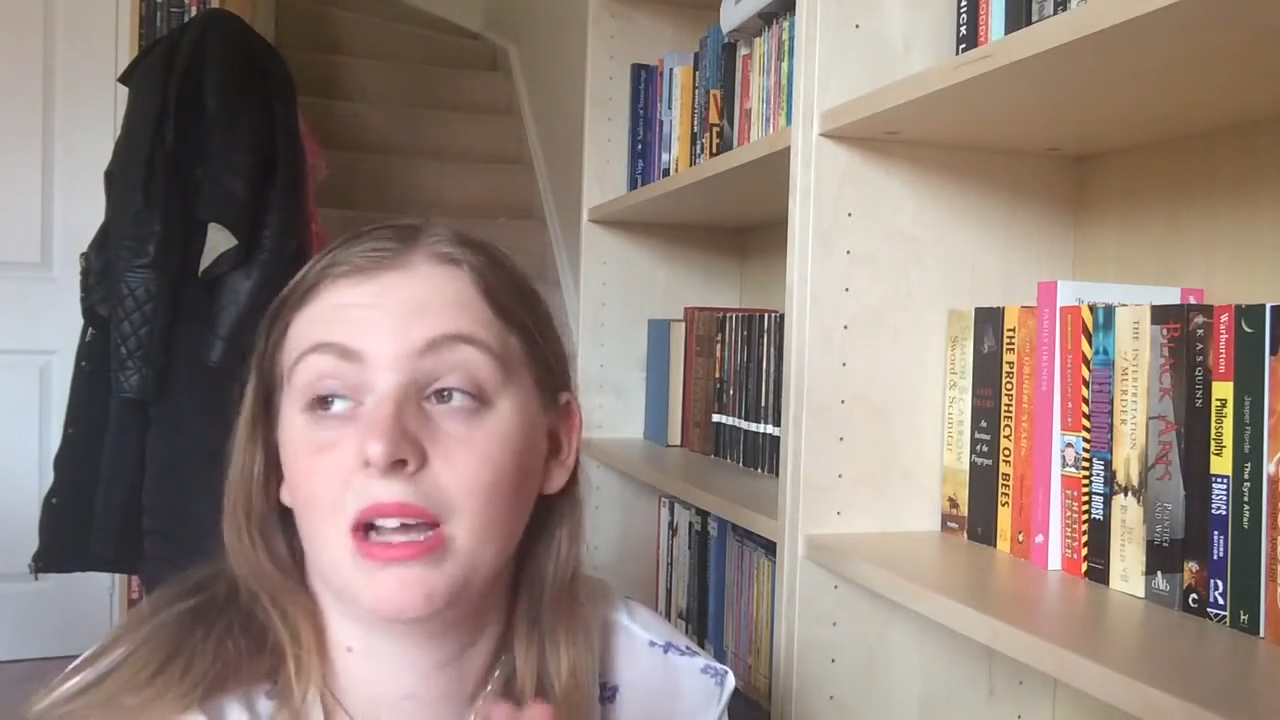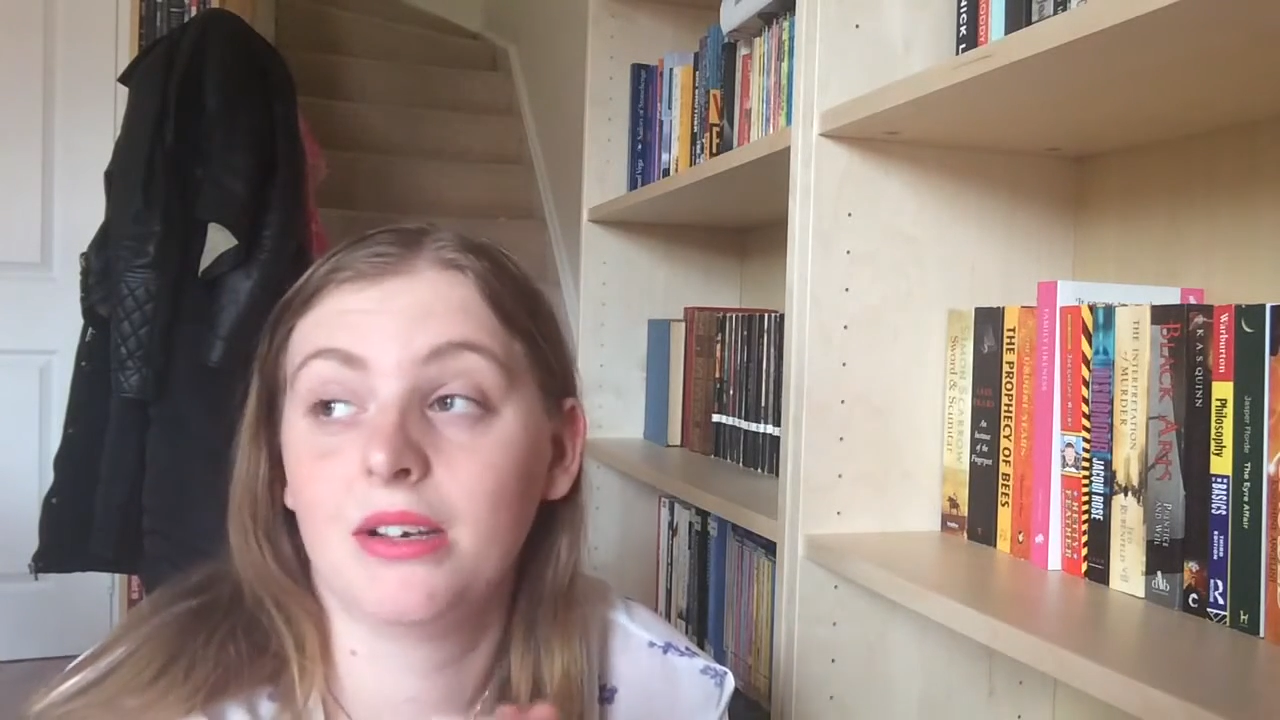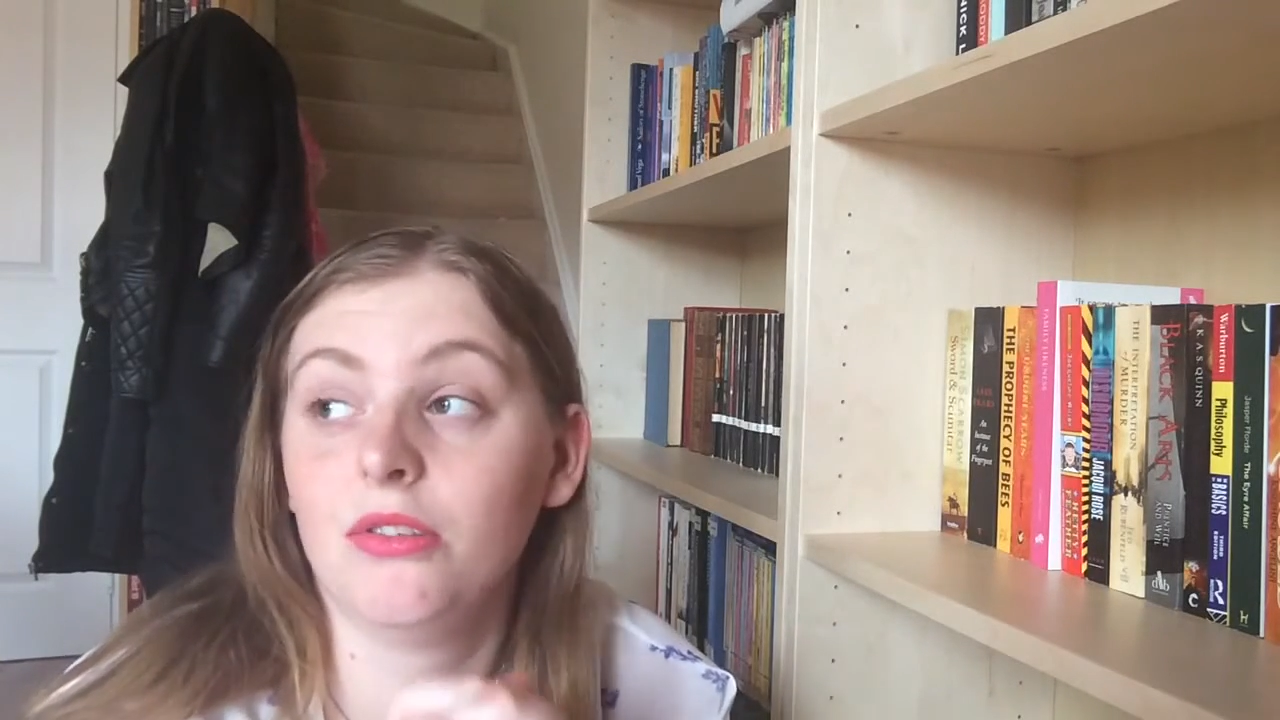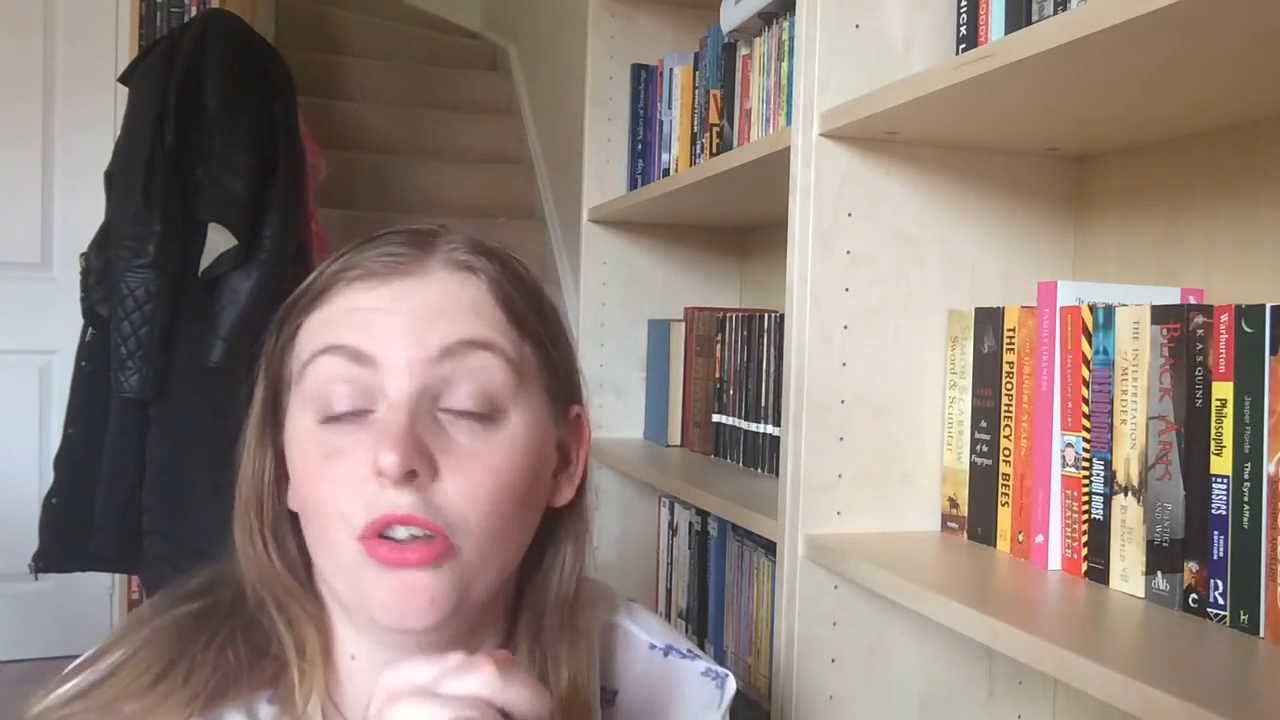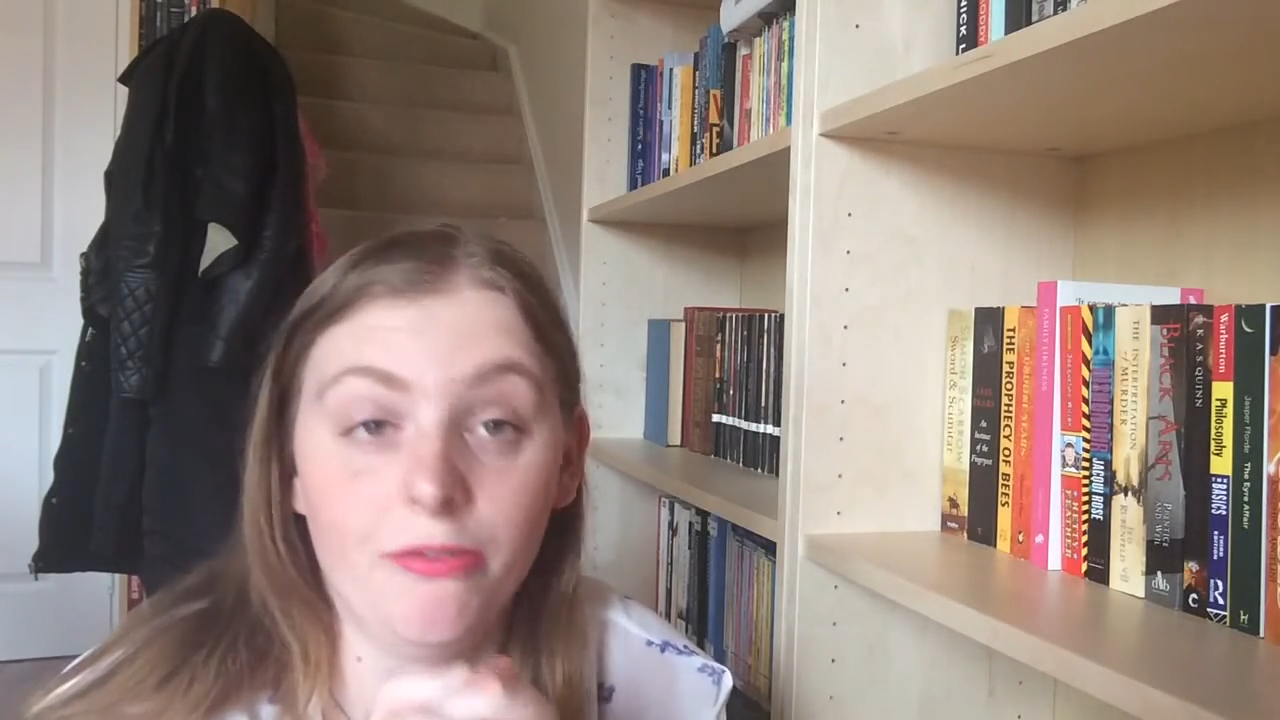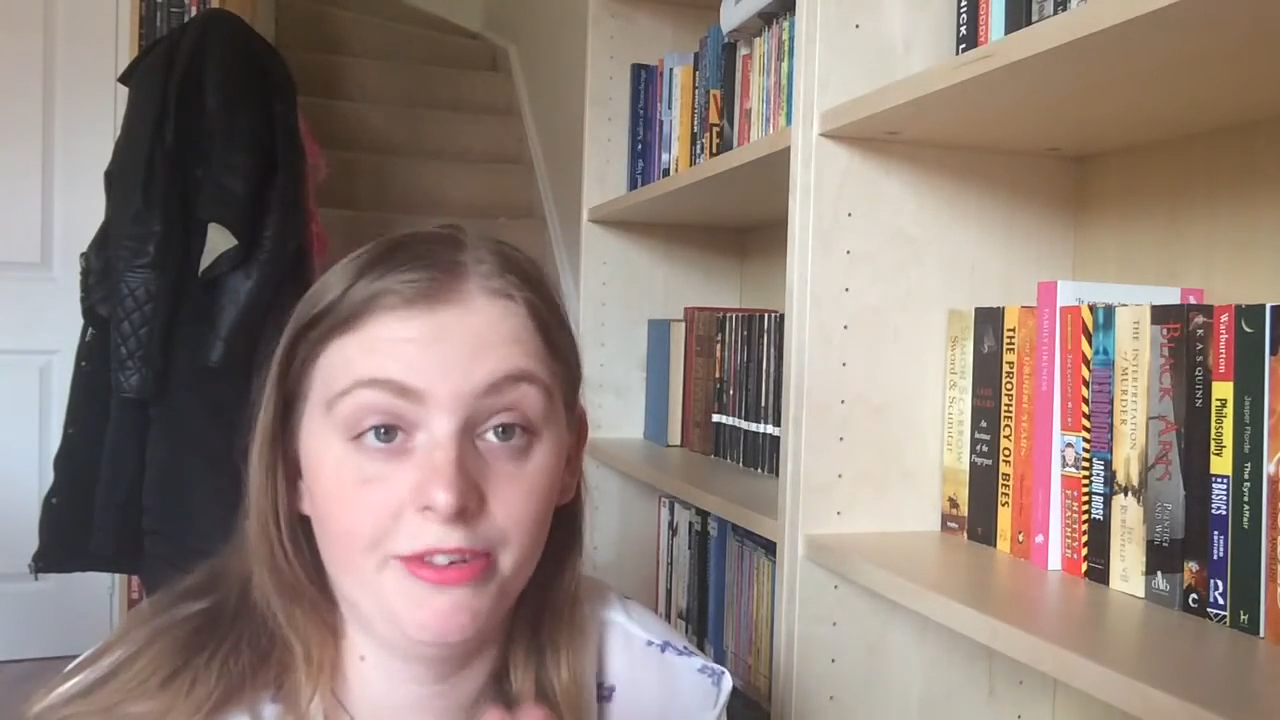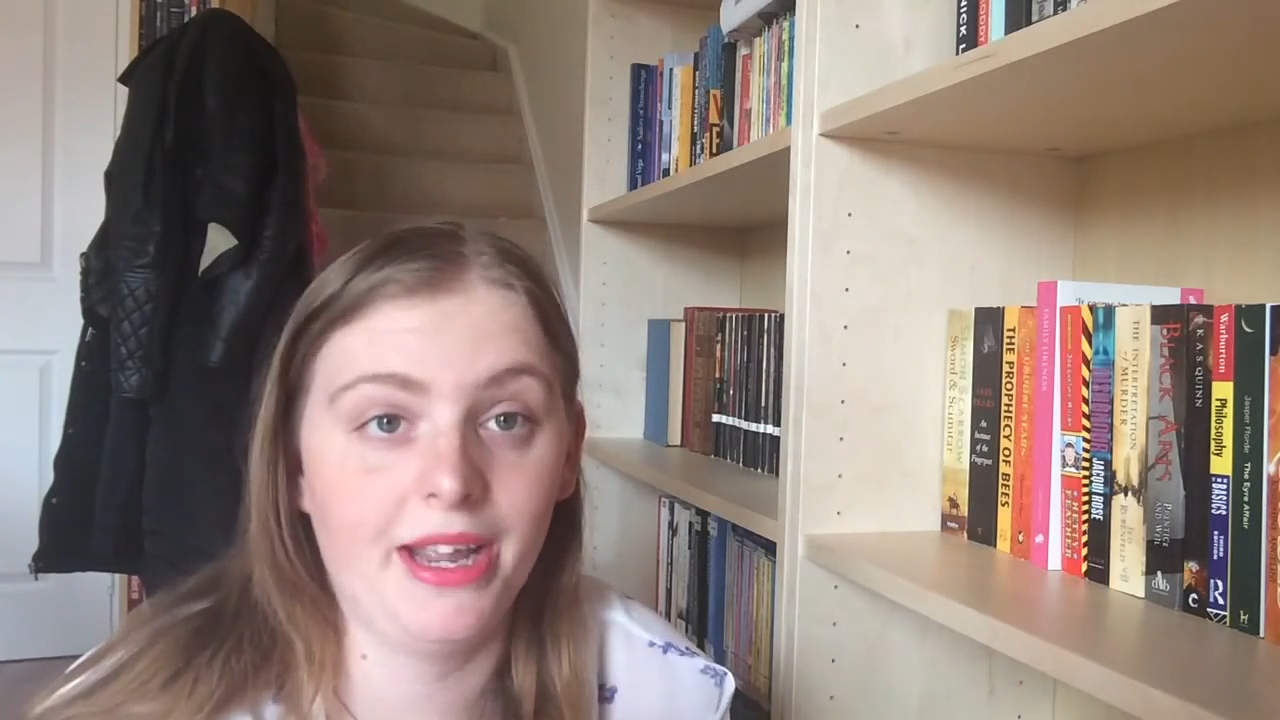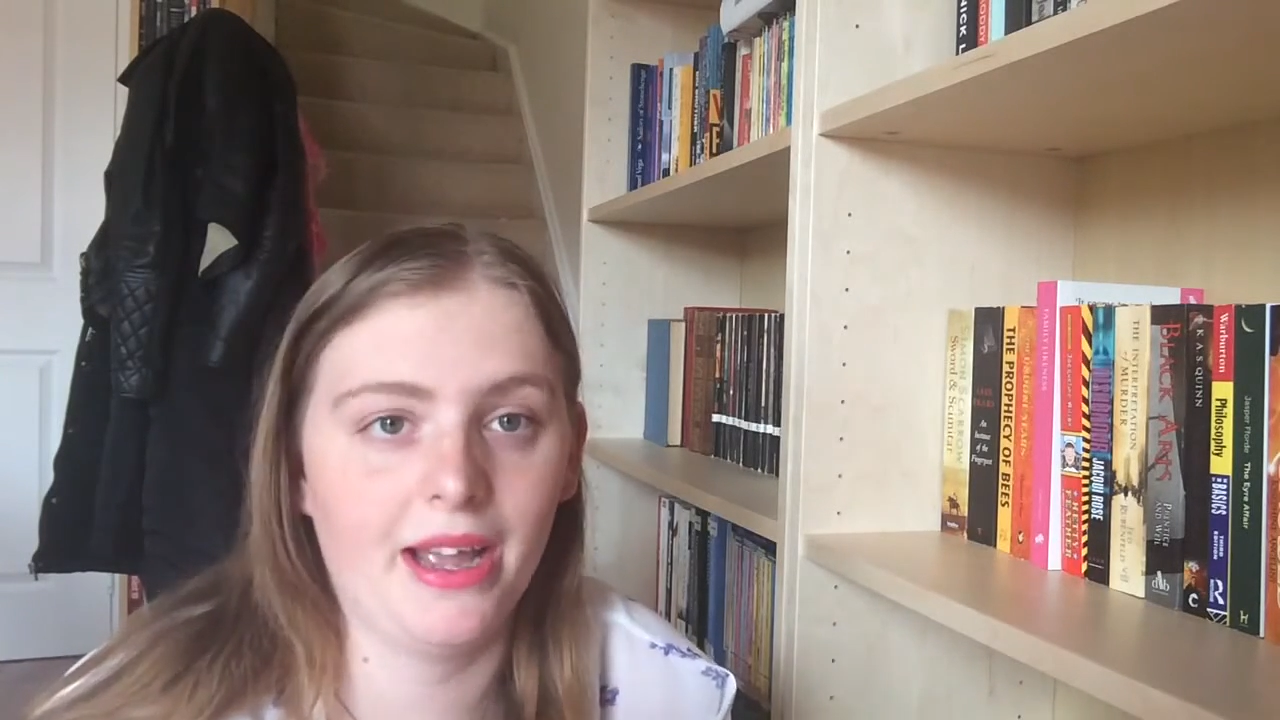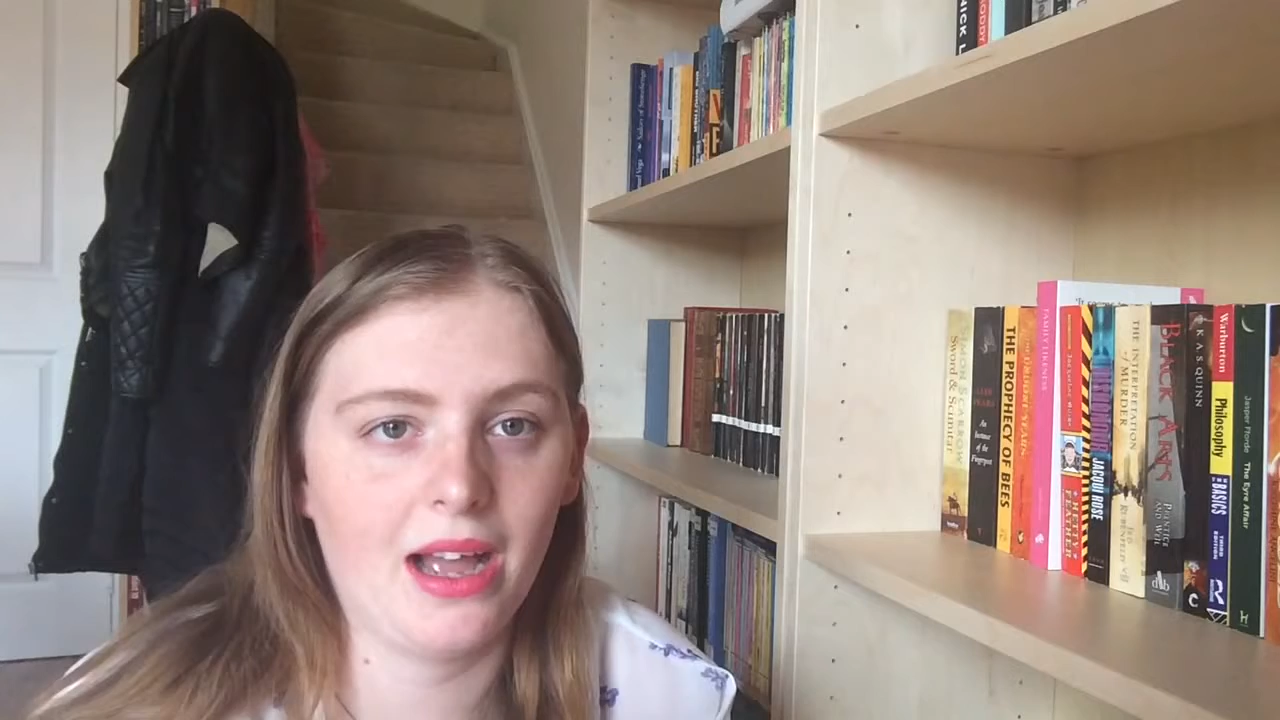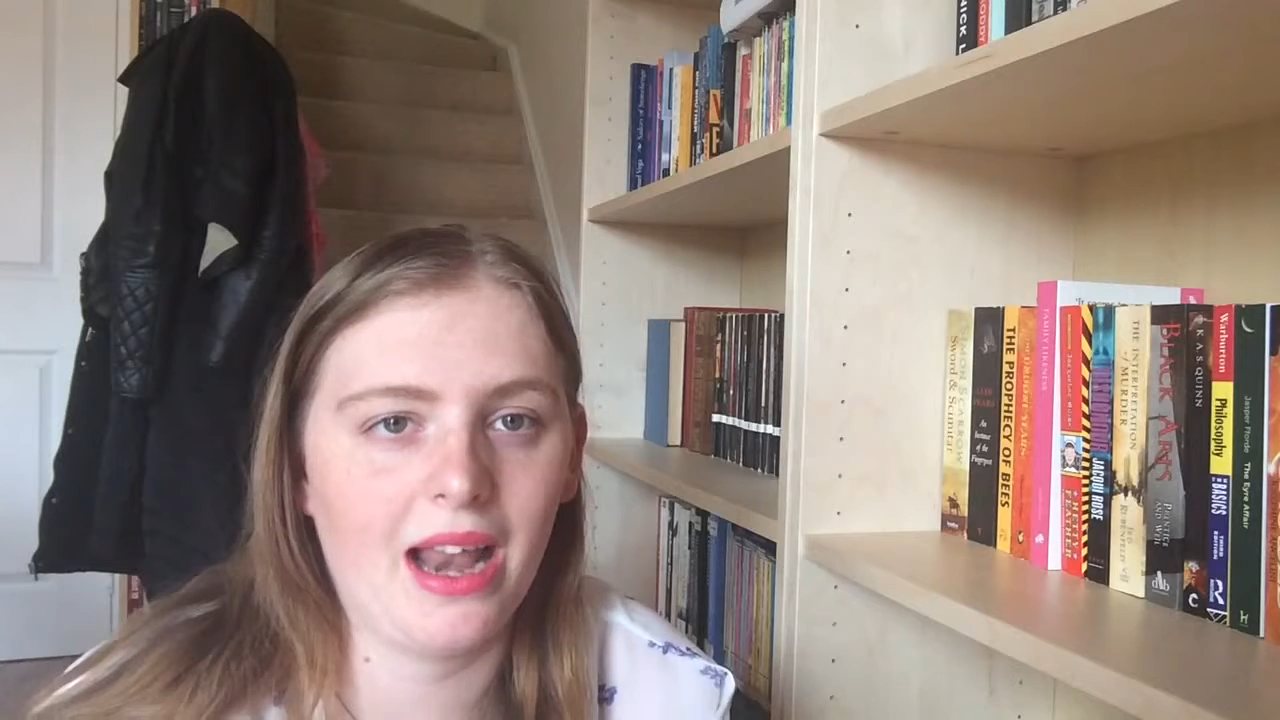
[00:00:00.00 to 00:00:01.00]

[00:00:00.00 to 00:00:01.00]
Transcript: I loved it.